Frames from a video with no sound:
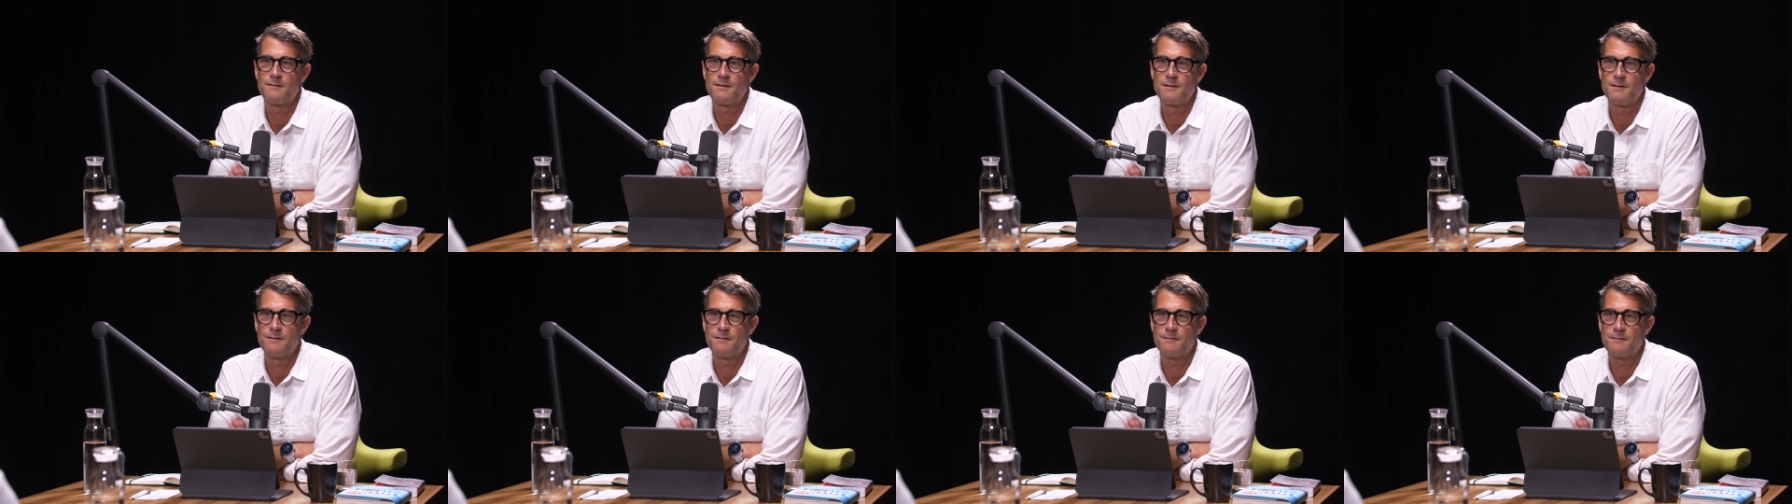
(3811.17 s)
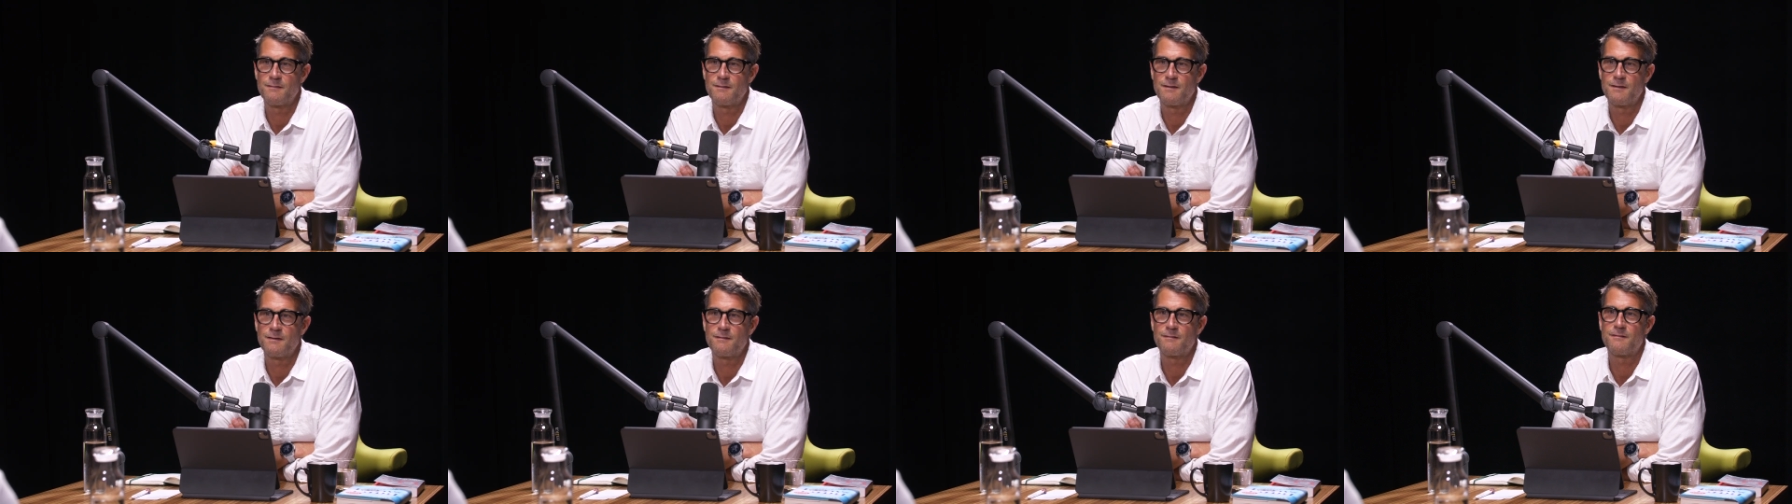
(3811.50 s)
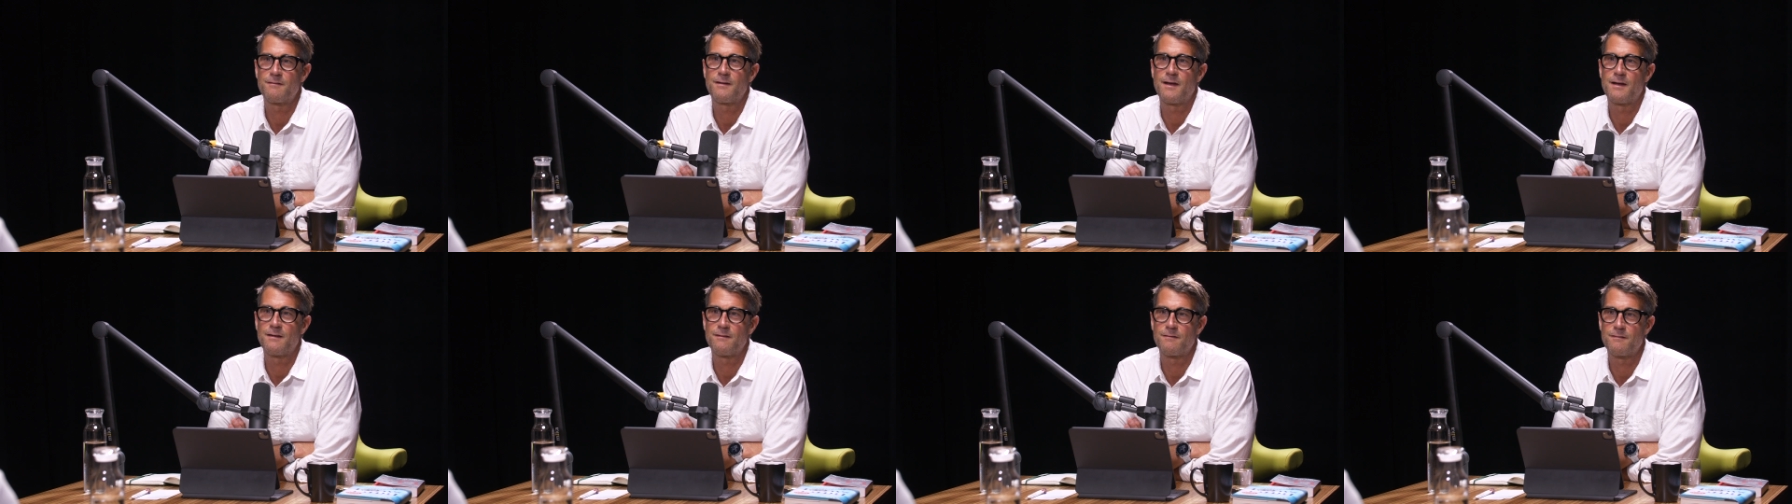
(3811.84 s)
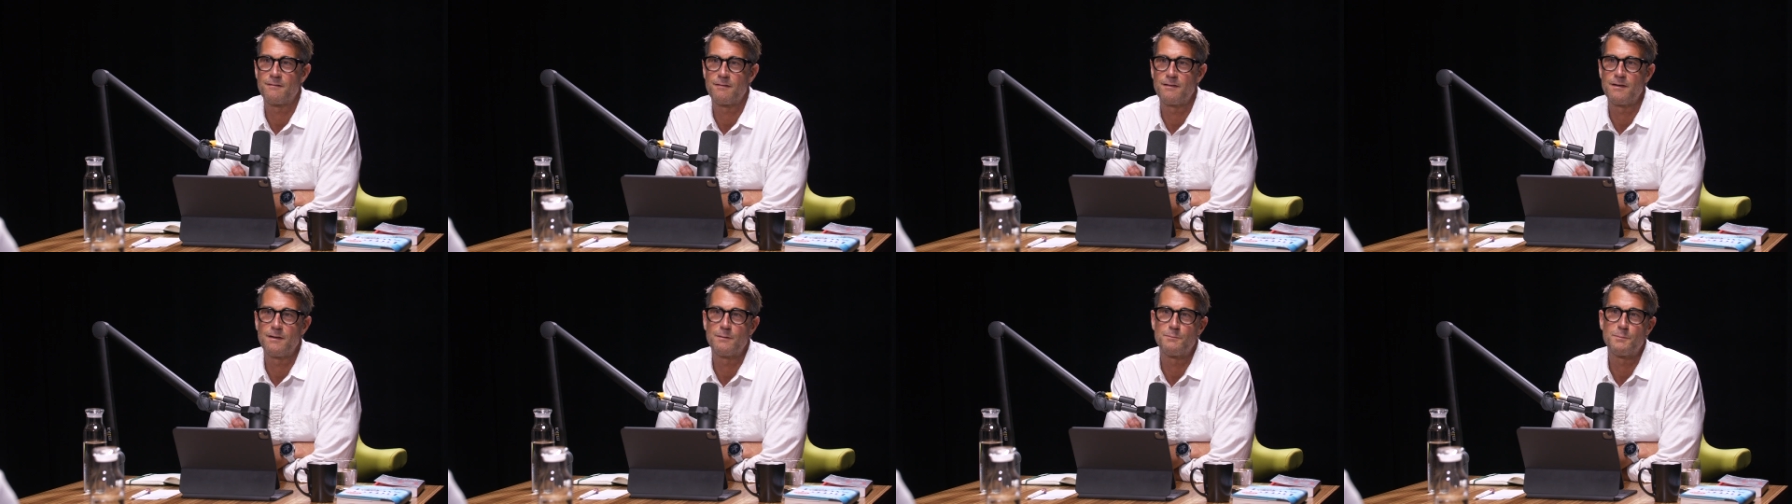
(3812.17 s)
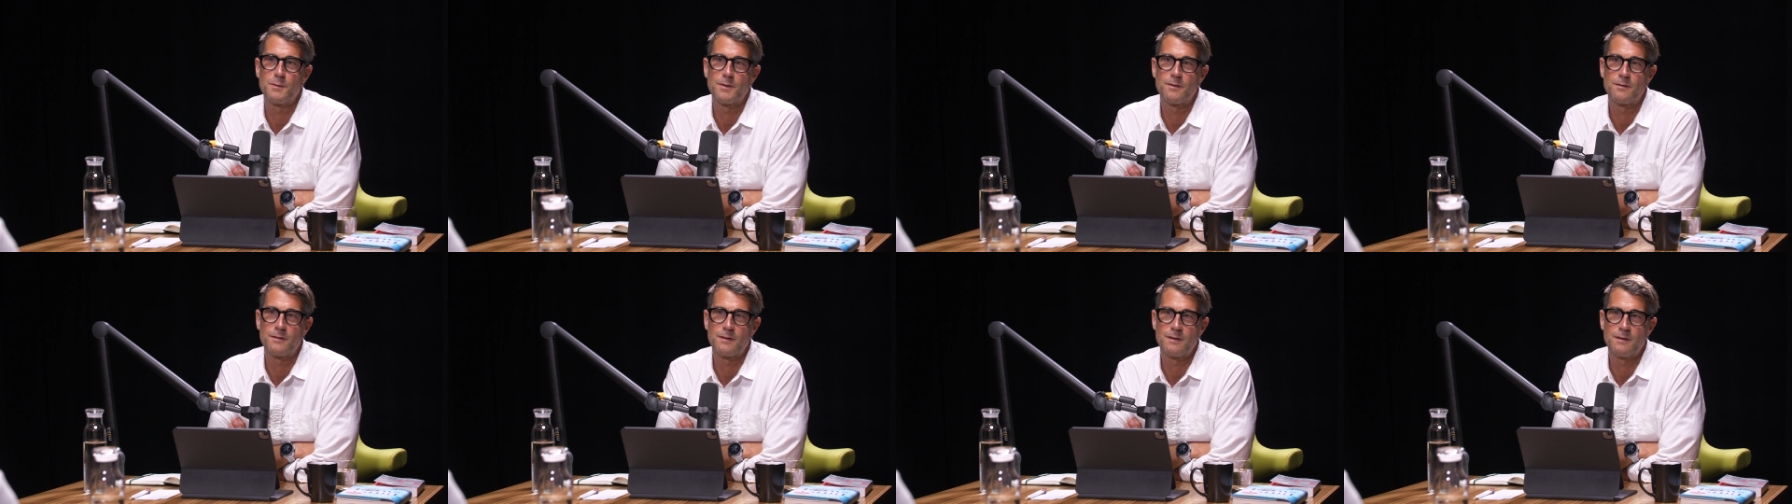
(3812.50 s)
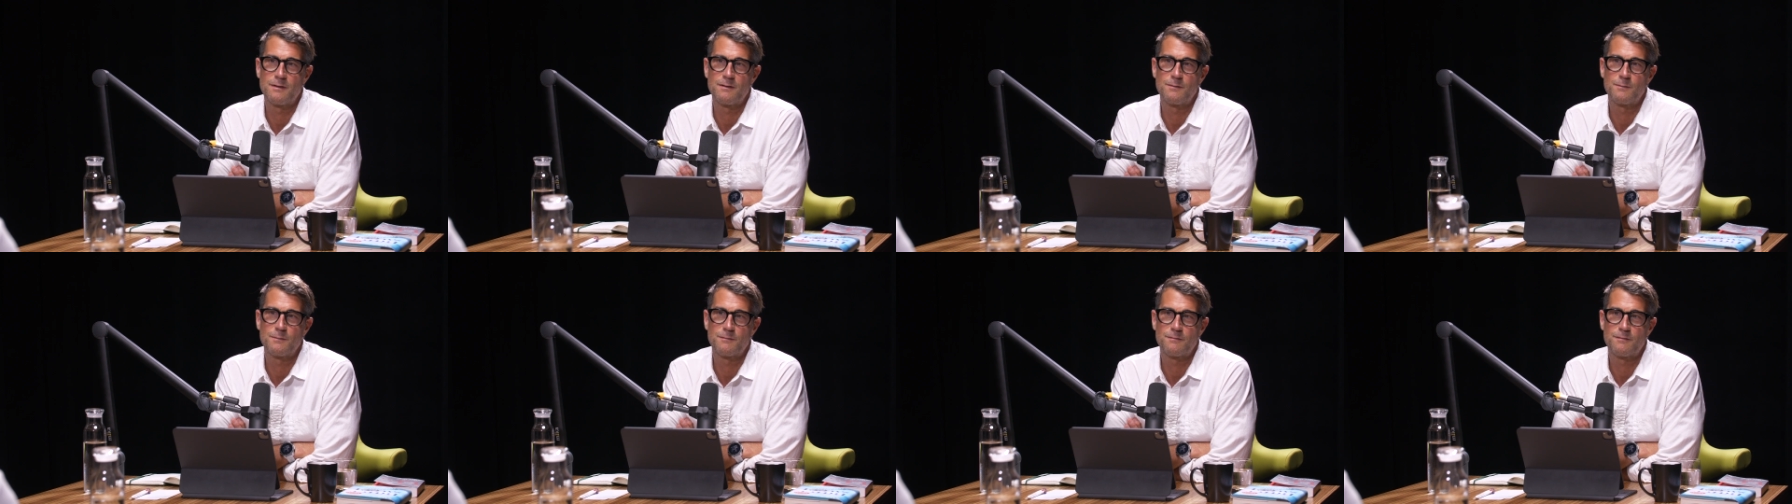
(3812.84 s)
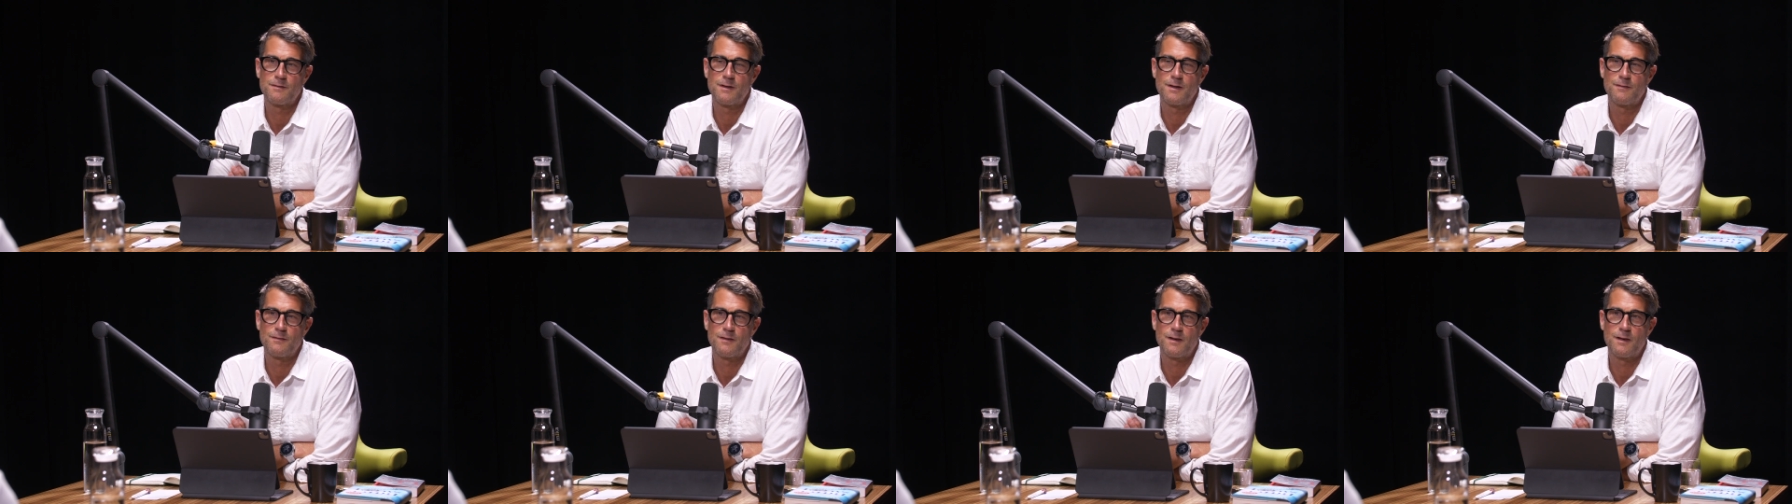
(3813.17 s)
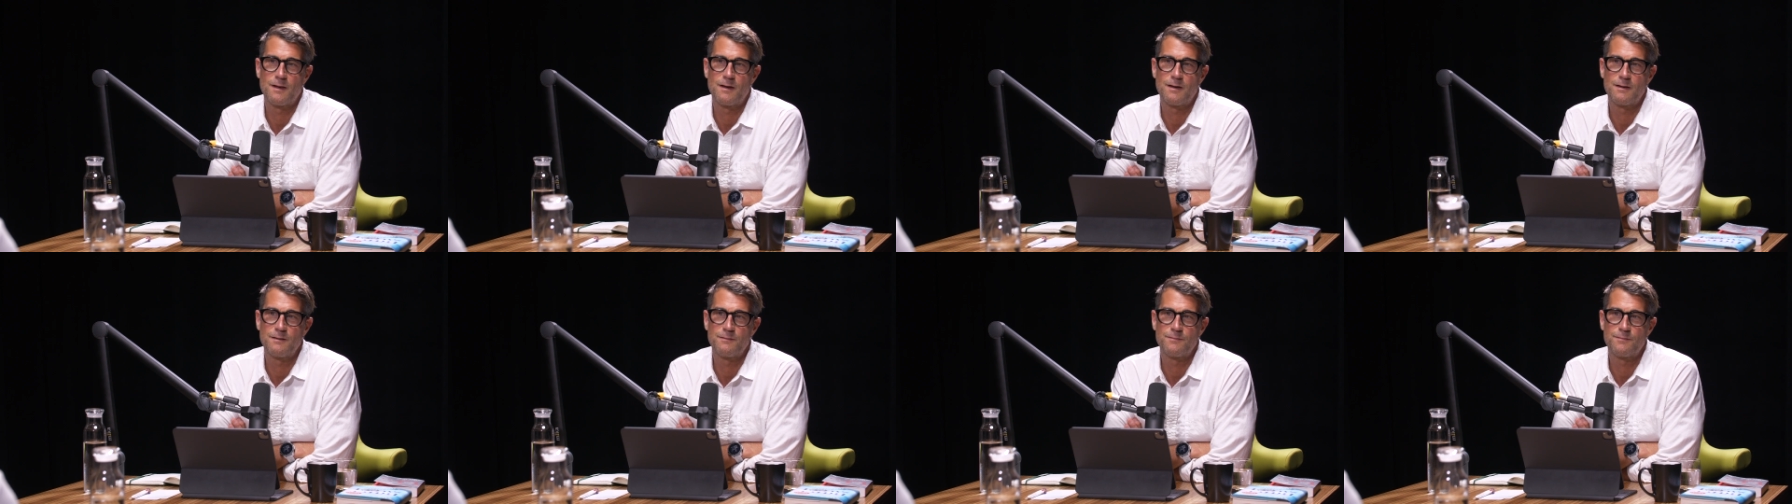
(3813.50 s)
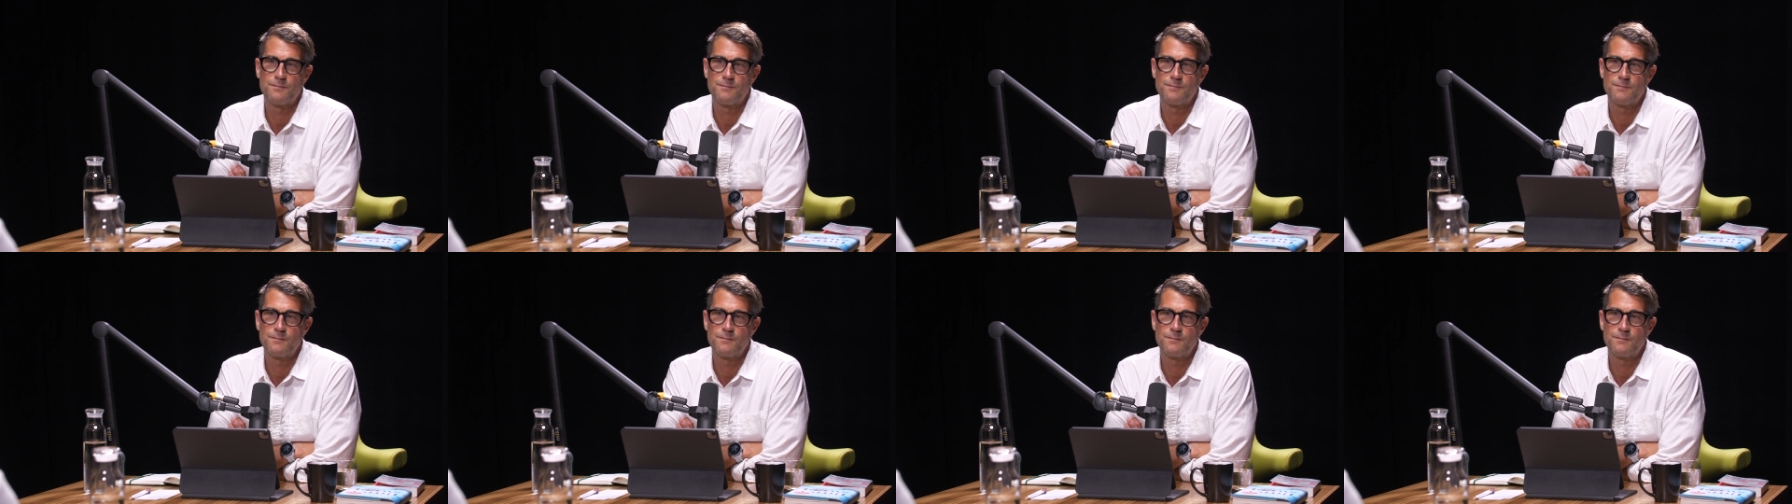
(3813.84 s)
is extends the ability to extend the life